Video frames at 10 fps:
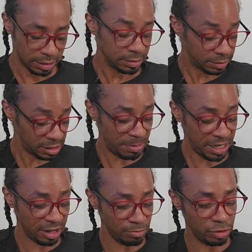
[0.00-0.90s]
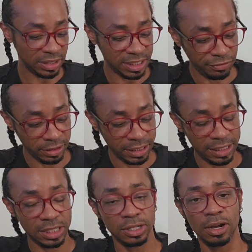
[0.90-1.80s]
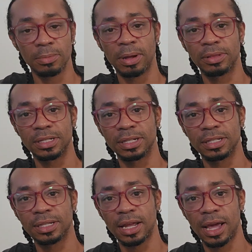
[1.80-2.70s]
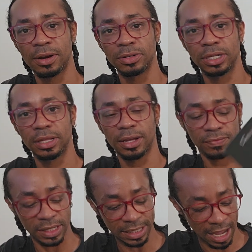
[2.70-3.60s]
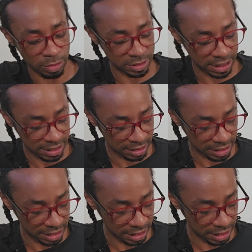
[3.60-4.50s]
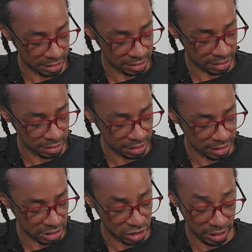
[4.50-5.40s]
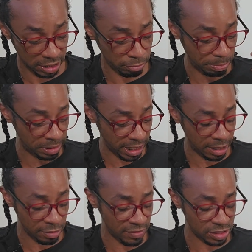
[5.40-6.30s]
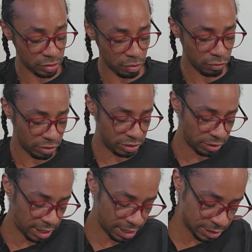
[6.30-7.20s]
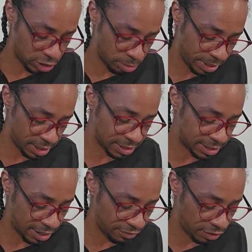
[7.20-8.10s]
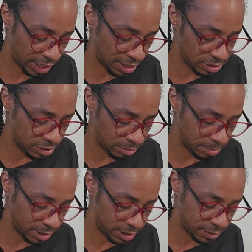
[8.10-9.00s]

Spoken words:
Speaking of moving differently, let's talk about this cassette energy then. This outdated thinking, this conditioning, replaying events over in your head. Show me cassette for Cancer, please.